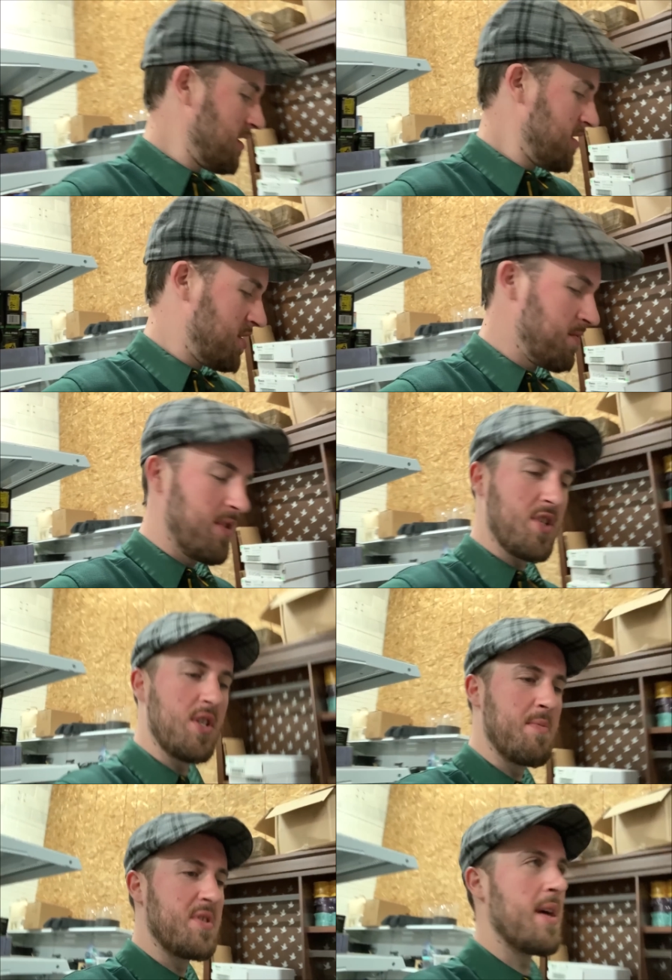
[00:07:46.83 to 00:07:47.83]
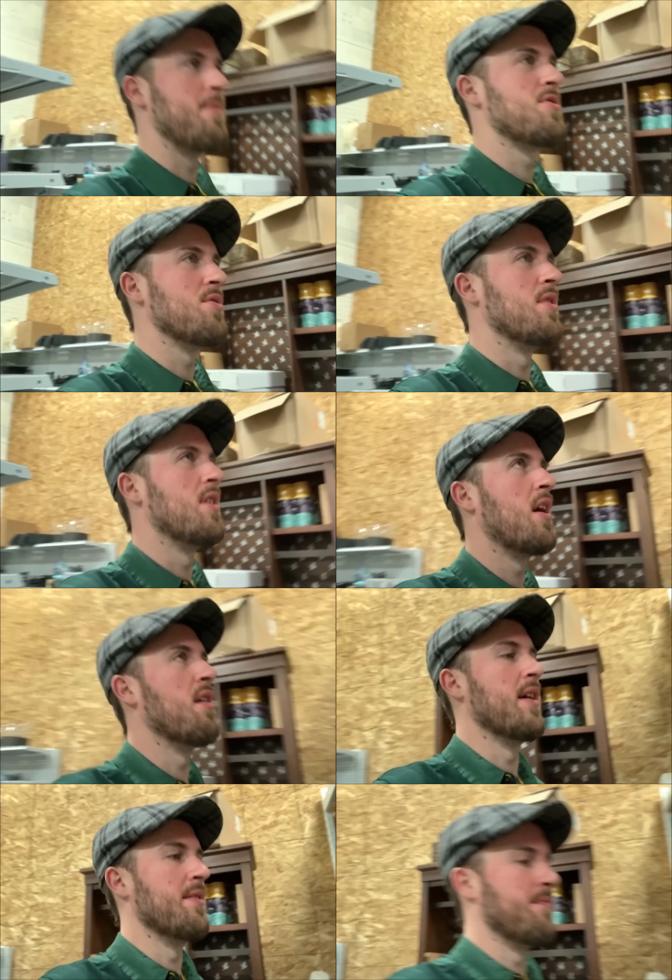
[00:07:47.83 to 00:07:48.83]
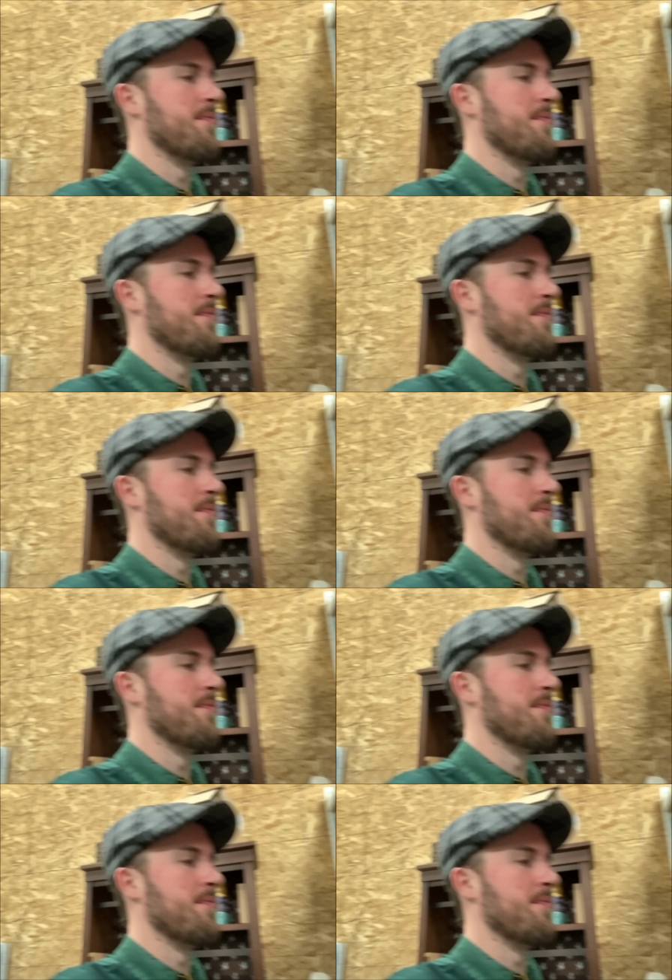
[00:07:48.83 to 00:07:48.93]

This is a really cheap step stool. All right.